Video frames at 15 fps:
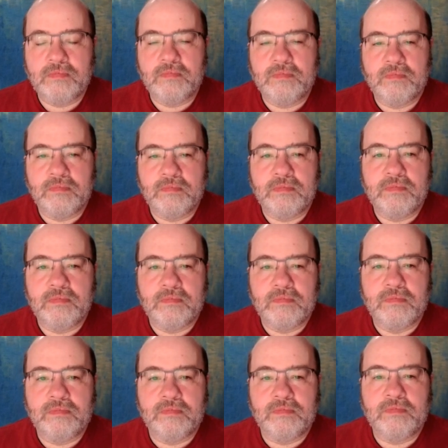
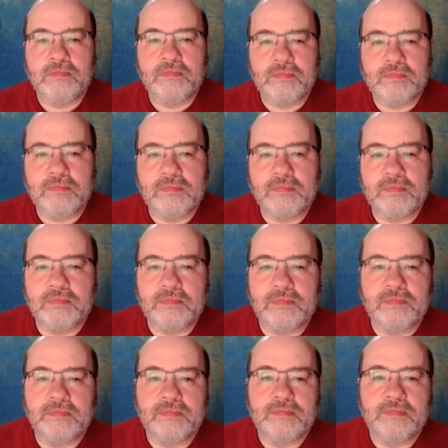
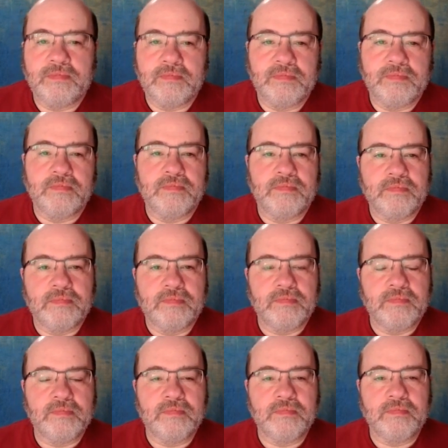
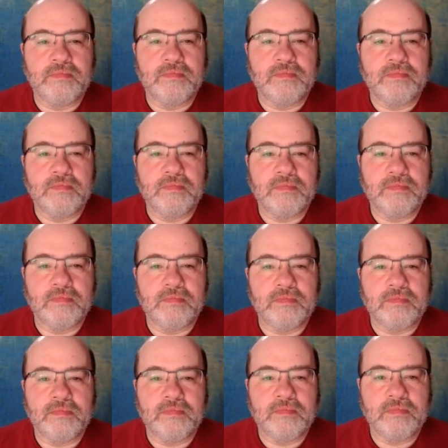
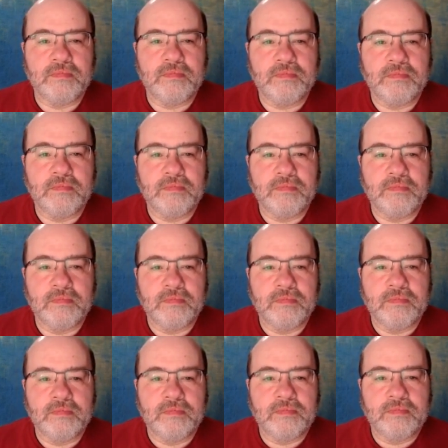
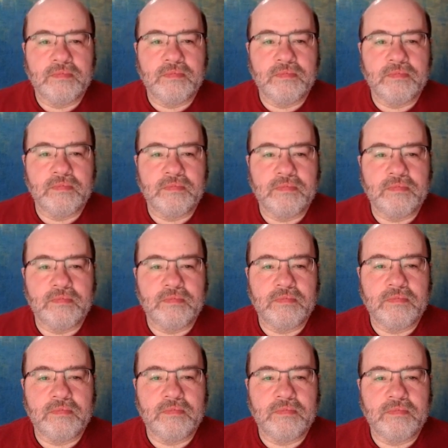
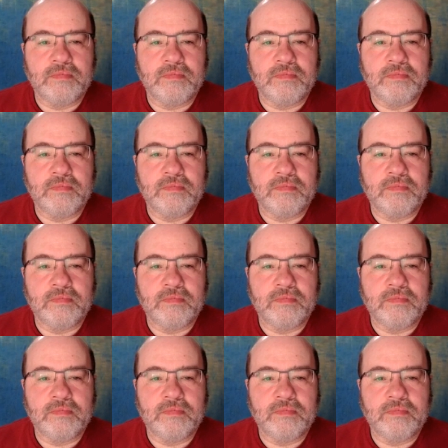No words are spoken by the person on screen.